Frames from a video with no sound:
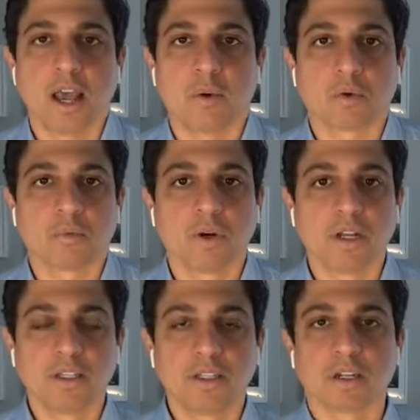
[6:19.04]
and we're
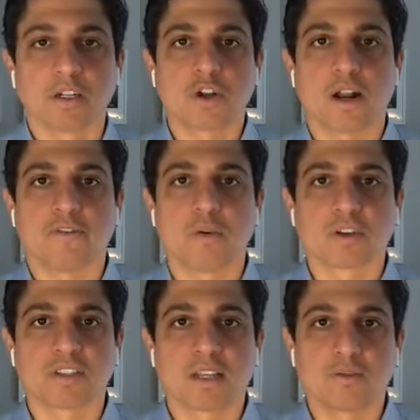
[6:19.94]
really going to try to
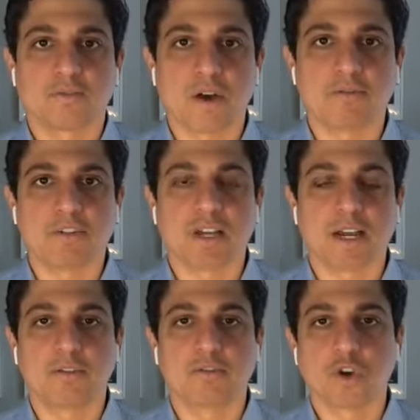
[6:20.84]
focus on those 5 to
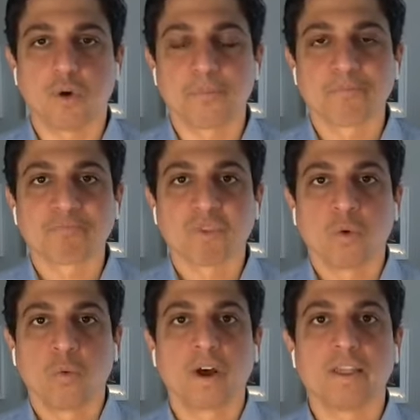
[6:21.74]
10. So
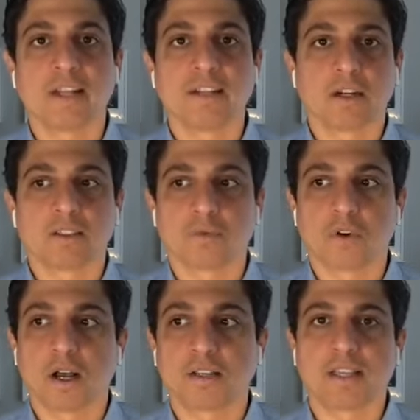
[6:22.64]
what that does
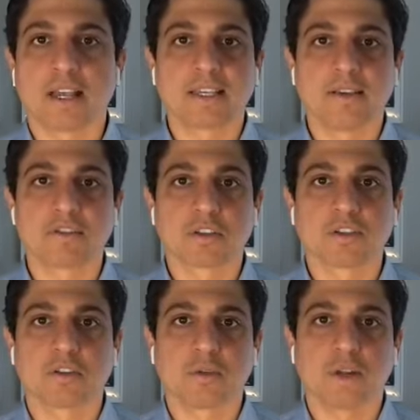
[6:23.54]
for us, that gives us
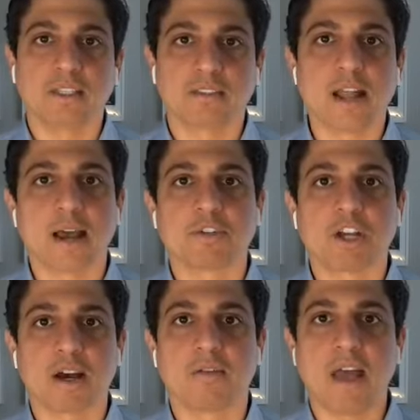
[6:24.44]
a great
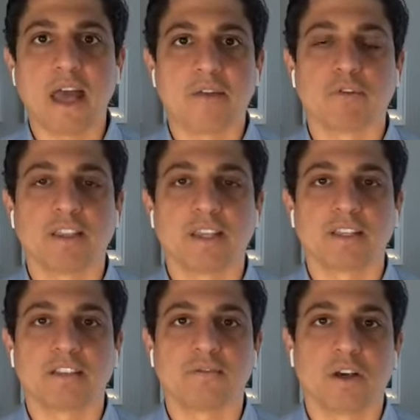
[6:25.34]
snapshot of everything
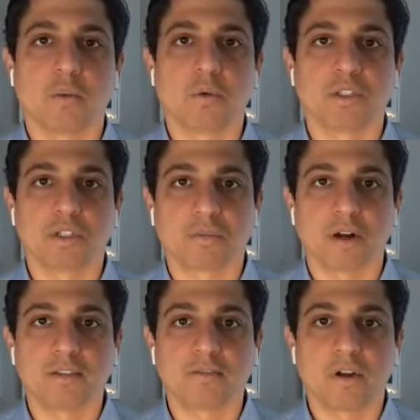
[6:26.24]
that's available in your
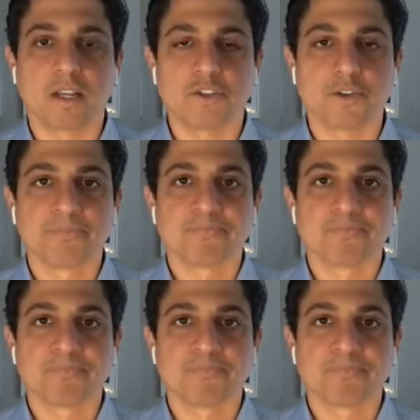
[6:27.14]
price range,